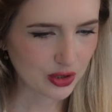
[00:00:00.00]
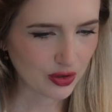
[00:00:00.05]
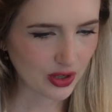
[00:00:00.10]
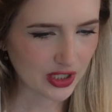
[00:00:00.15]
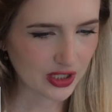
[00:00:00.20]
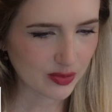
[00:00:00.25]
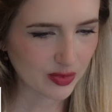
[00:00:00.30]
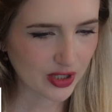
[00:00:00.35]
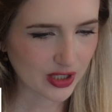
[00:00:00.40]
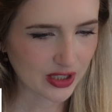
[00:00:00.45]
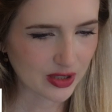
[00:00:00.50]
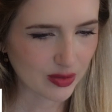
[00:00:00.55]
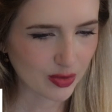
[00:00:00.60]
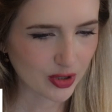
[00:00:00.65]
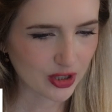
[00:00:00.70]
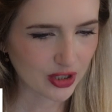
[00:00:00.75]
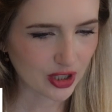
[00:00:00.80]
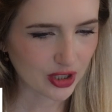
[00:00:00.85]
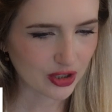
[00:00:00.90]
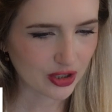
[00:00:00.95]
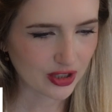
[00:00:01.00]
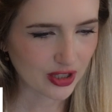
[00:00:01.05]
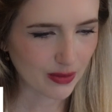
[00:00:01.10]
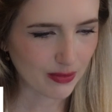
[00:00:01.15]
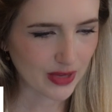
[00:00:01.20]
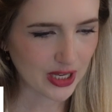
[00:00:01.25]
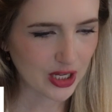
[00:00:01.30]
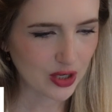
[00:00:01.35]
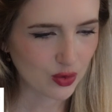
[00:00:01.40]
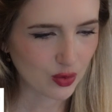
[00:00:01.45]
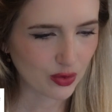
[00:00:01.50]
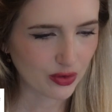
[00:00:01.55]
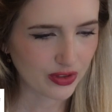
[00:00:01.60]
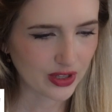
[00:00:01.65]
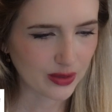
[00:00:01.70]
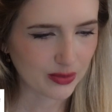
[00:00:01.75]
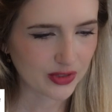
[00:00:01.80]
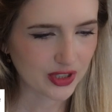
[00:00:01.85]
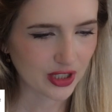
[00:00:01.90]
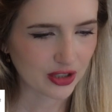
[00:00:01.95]
crazy because the book touches on many cool
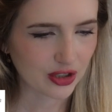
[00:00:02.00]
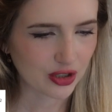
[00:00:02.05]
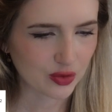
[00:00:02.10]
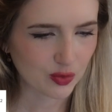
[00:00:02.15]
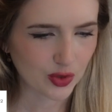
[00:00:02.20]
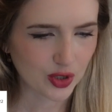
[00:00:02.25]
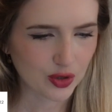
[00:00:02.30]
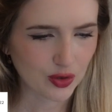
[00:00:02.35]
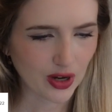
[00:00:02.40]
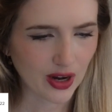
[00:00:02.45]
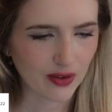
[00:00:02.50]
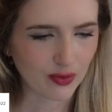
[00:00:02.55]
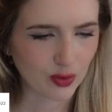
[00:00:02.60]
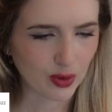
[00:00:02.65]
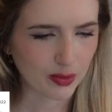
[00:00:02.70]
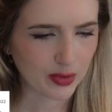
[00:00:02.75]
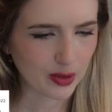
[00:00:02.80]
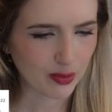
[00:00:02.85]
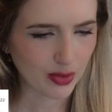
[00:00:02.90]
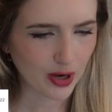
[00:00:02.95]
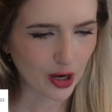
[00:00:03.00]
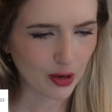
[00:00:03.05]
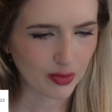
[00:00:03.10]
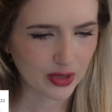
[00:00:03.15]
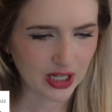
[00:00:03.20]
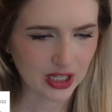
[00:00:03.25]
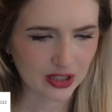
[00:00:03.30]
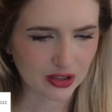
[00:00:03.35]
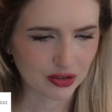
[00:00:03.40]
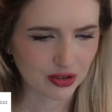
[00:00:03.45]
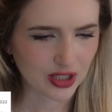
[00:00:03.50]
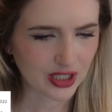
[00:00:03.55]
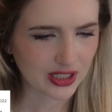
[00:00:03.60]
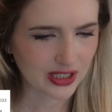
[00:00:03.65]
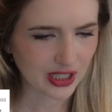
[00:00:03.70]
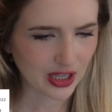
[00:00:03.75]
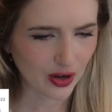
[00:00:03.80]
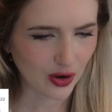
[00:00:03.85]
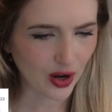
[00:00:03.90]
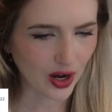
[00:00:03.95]
themes such as witchcraft, women empowerment, history,
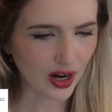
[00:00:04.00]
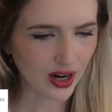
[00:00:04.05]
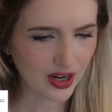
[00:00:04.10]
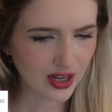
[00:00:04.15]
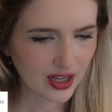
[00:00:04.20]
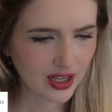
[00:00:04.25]
etc.